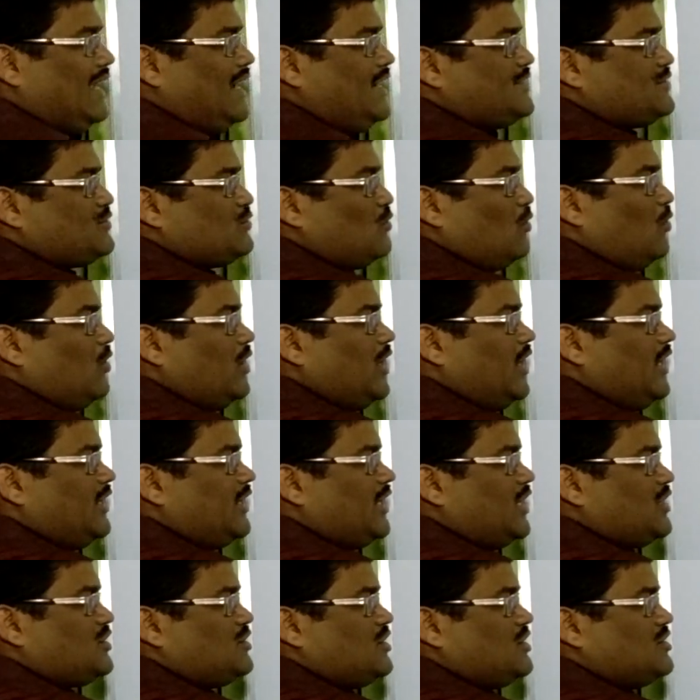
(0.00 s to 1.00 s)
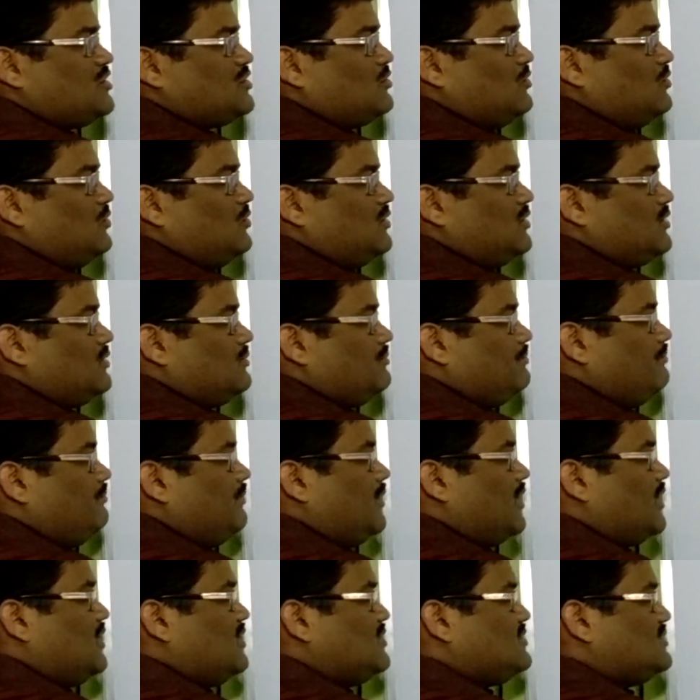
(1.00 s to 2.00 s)
its orientation is good
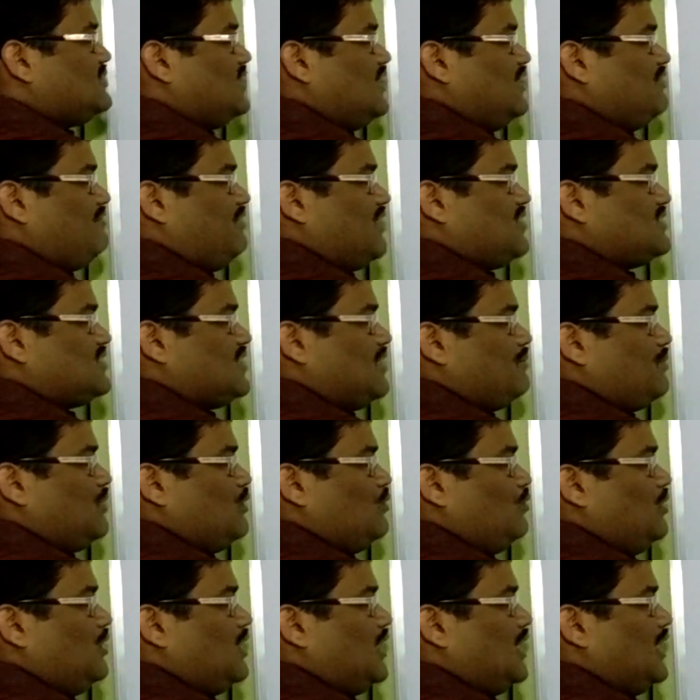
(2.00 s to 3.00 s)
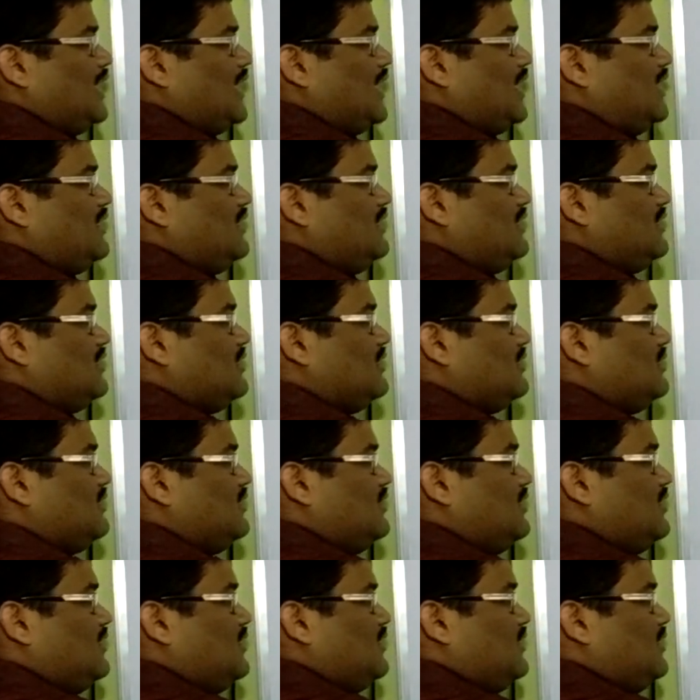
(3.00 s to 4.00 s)
because say for example we can get here.
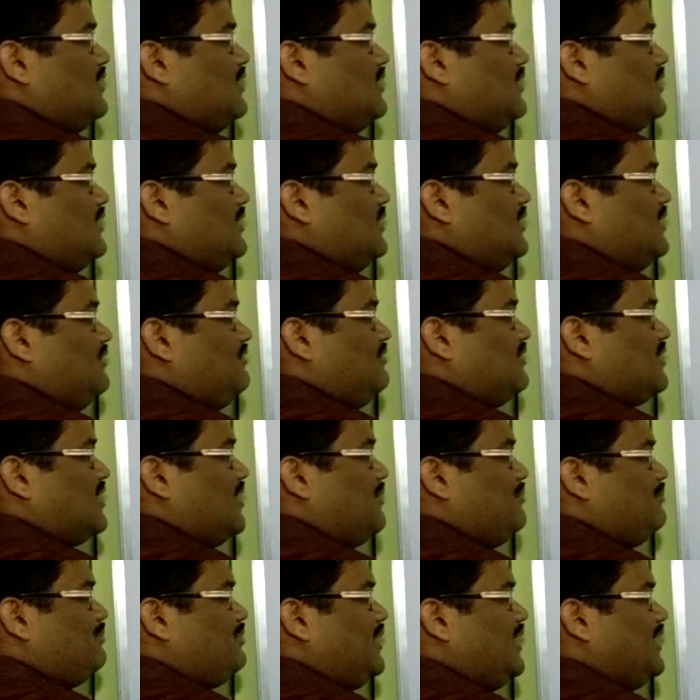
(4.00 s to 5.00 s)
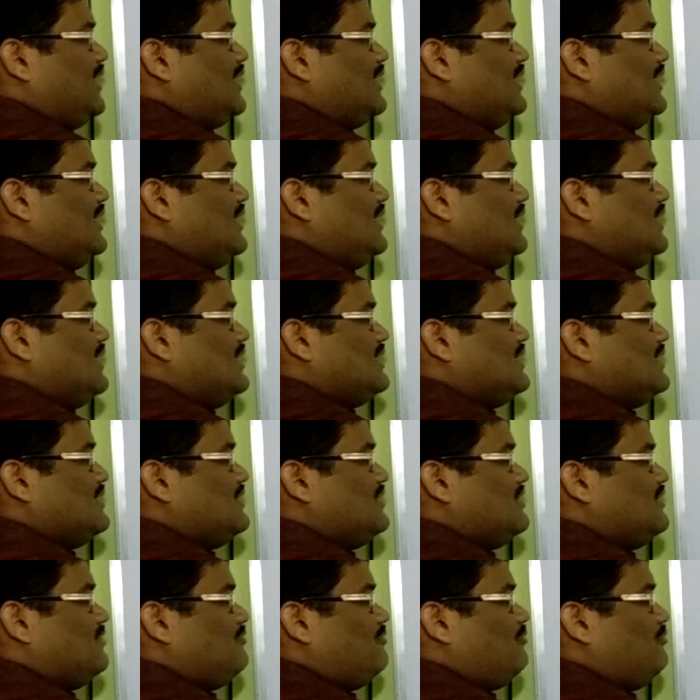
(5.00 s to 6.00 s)
It completely
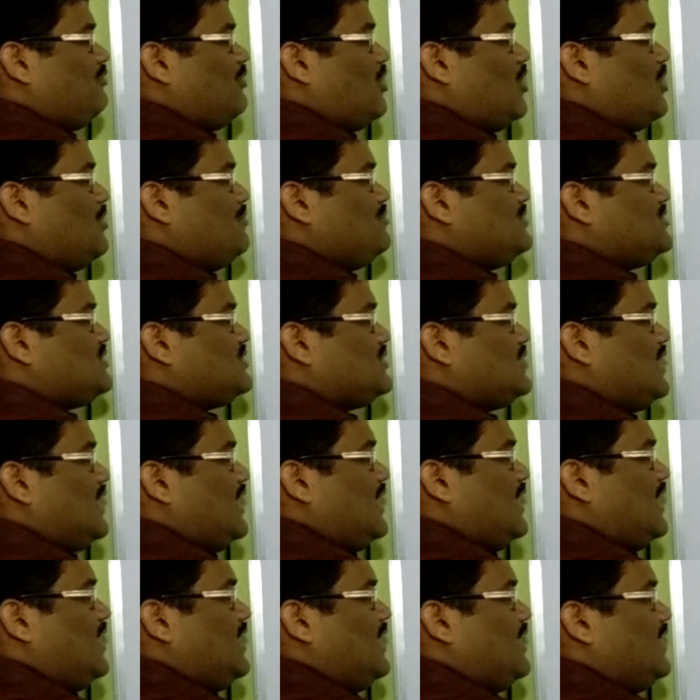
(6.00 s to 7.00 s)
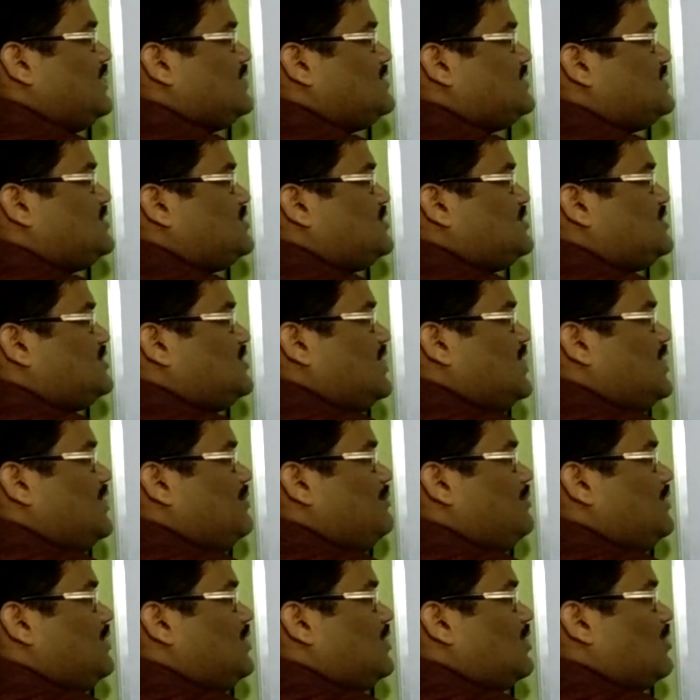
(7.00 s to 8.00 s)
forms a
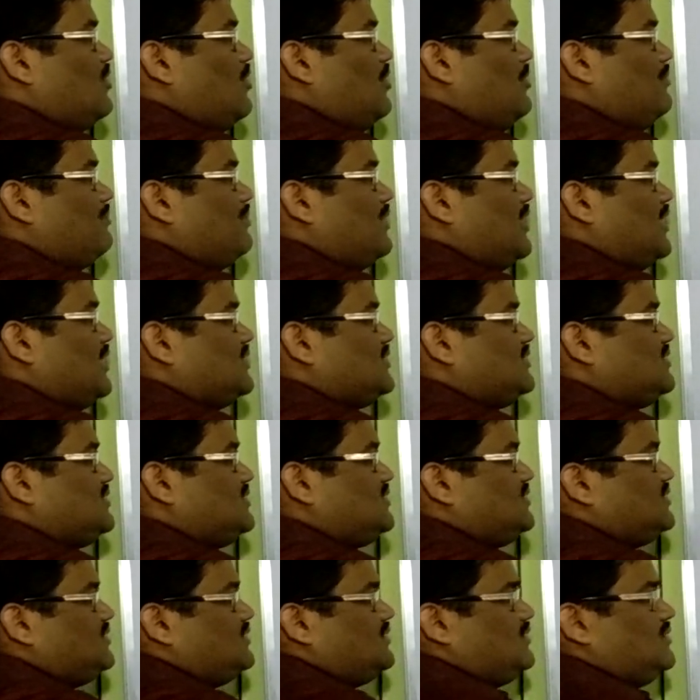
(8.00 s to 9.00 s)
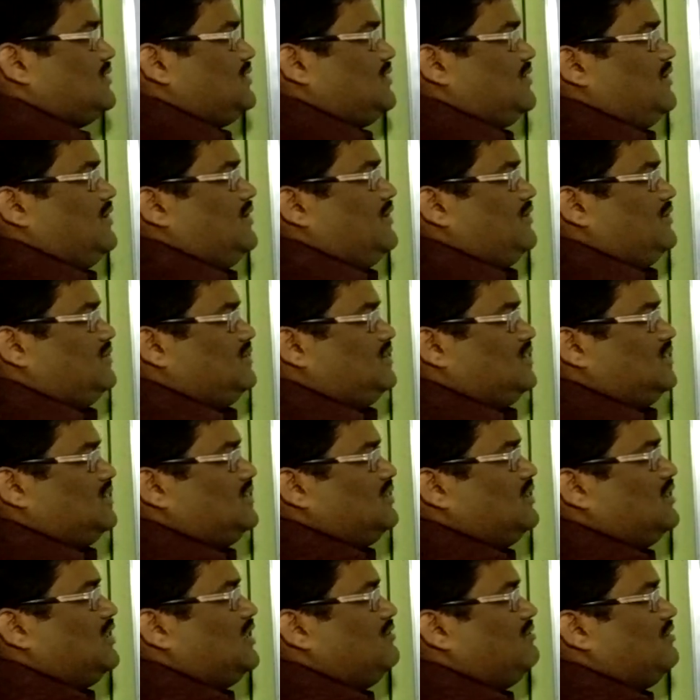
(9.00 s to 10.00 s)
stable complex. The
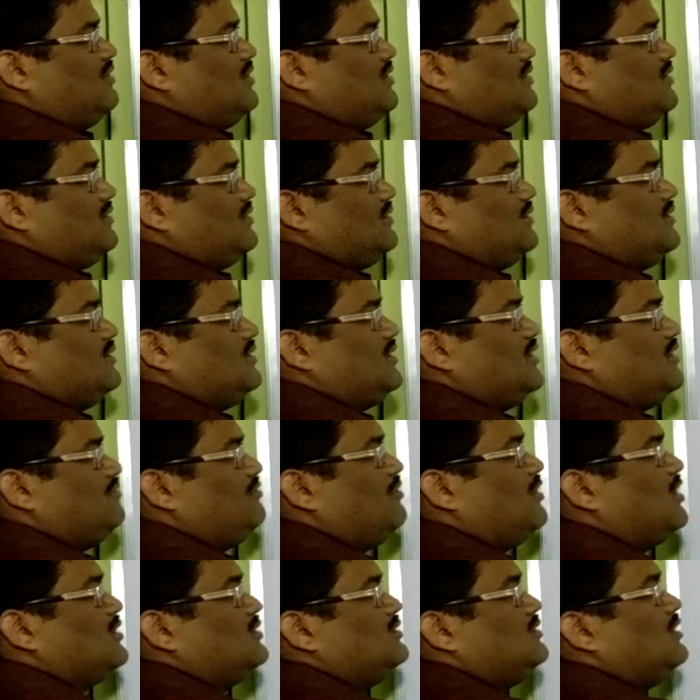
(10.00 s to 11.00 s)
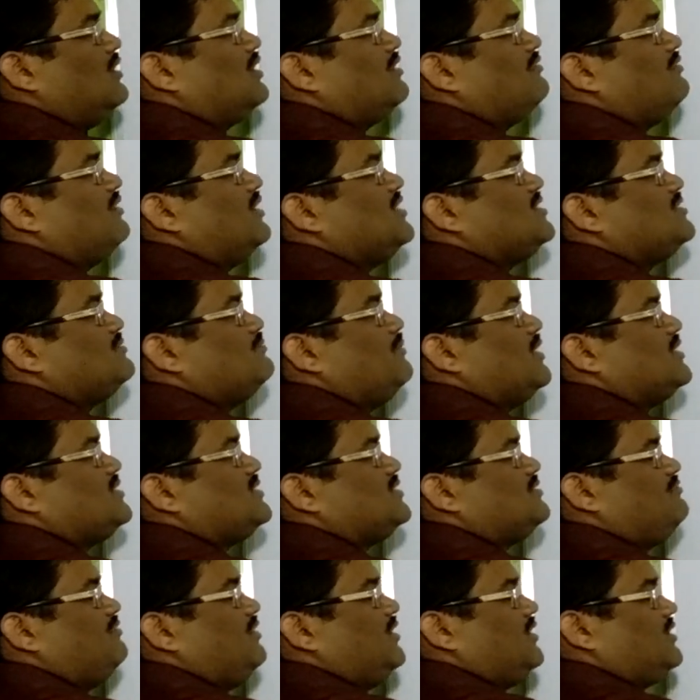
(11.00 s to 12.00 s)
third one, third one is
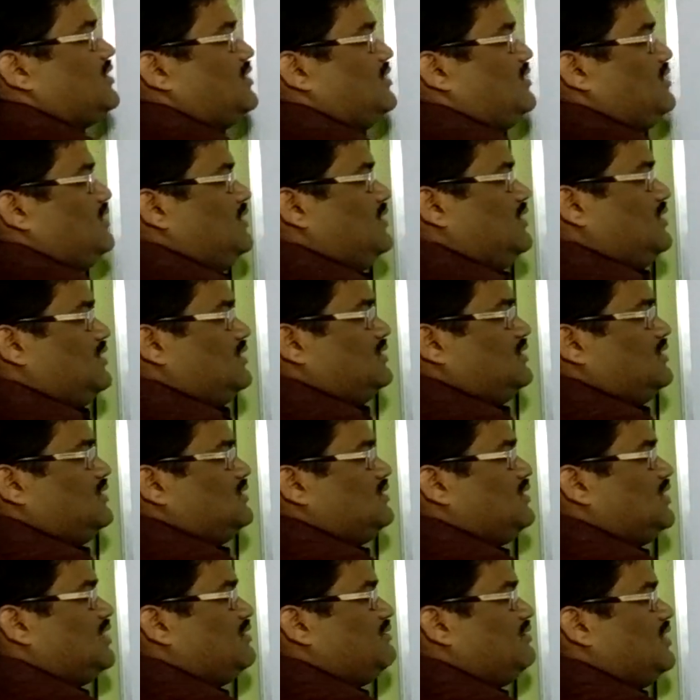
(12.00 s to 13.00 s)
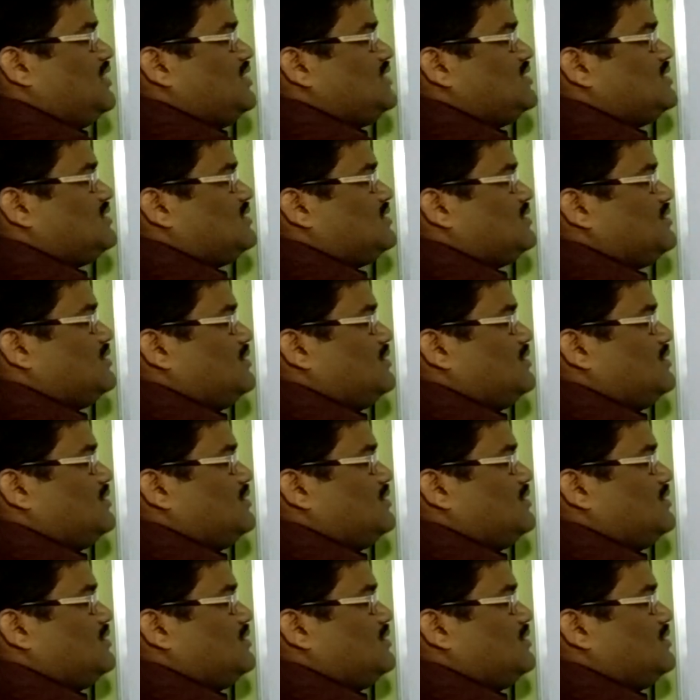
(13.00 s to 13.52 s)
best fit. The third one is